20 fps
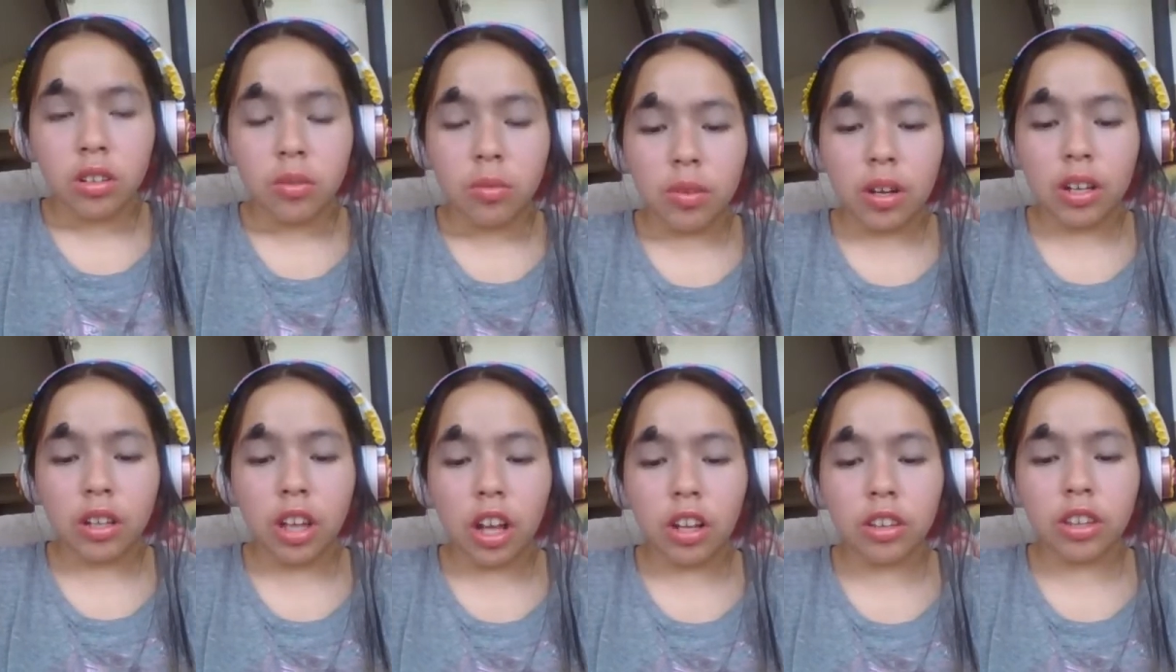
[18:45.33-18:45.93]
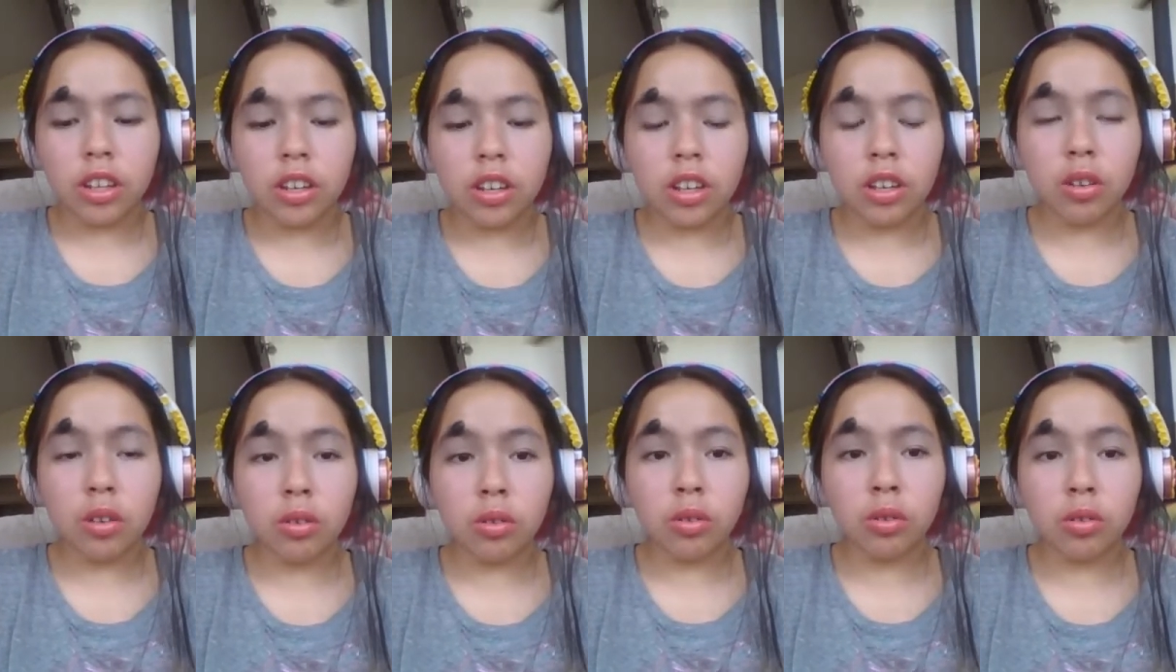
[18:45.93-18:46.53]
Well, on the
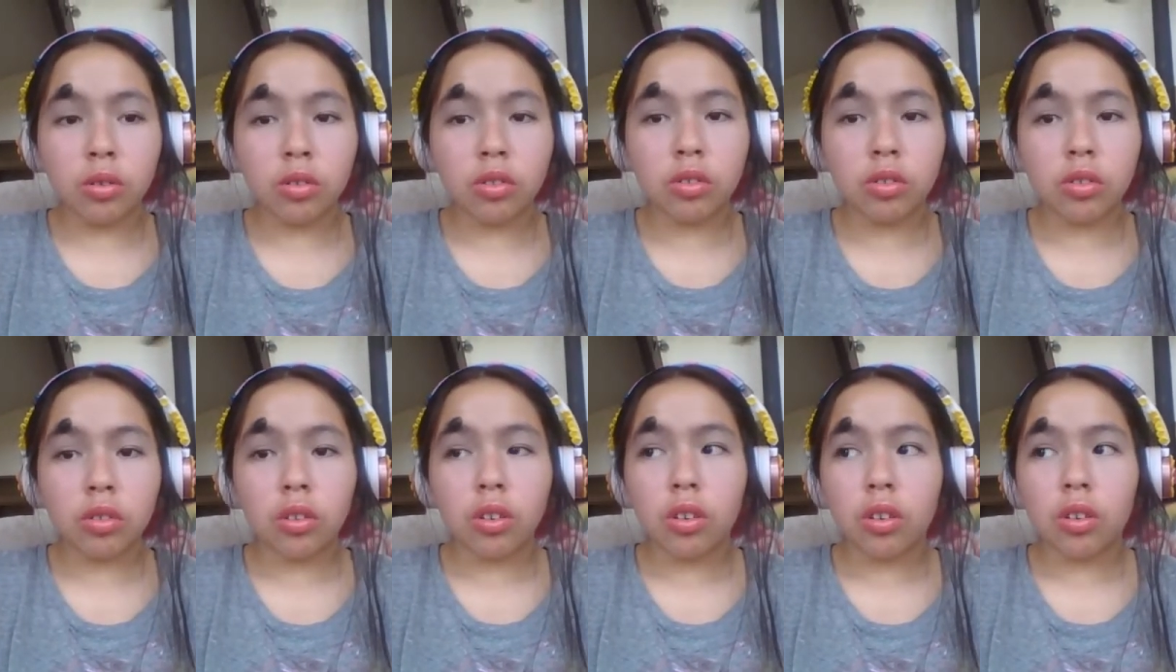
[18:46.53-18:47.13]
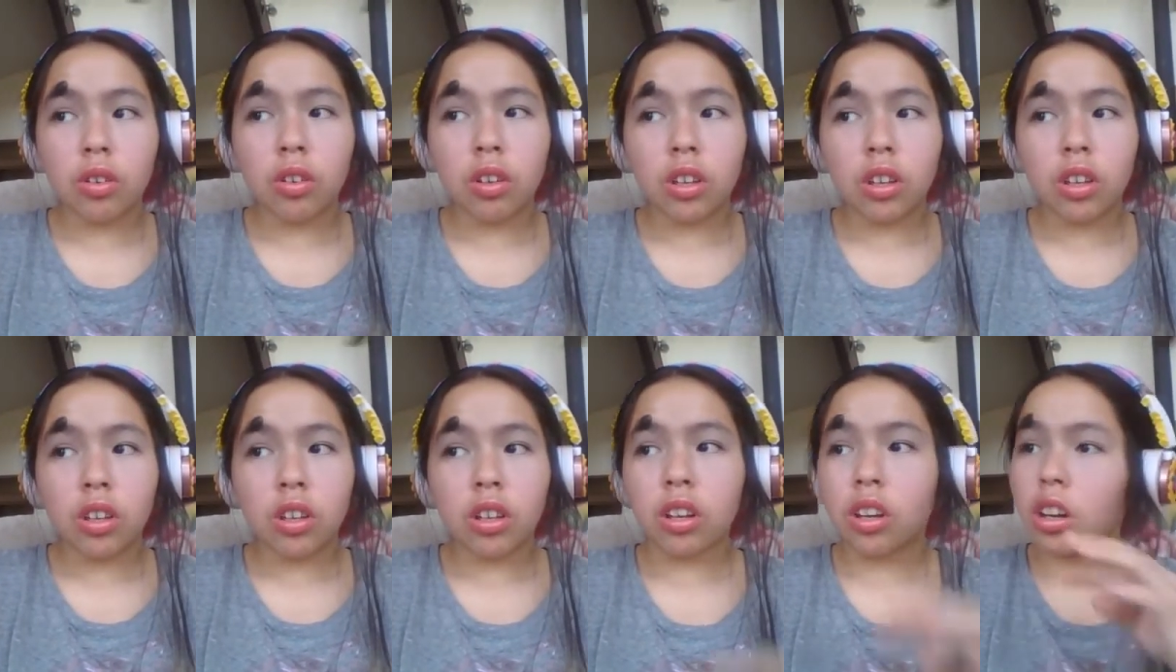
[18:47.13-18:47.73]
news
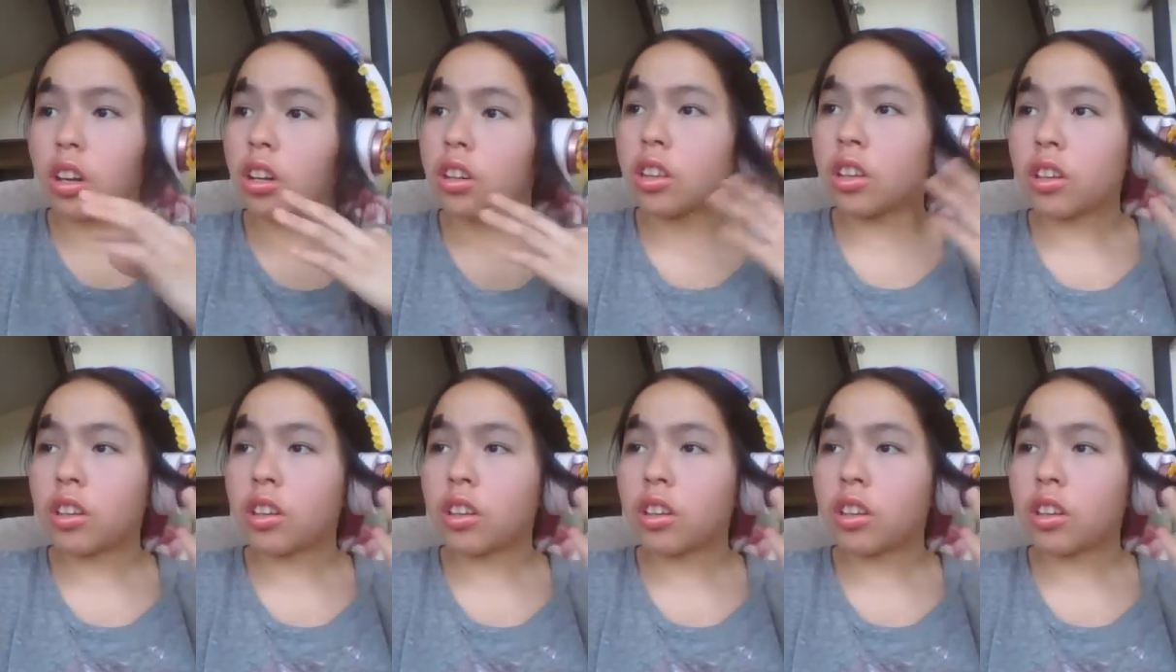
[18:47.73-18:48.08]
on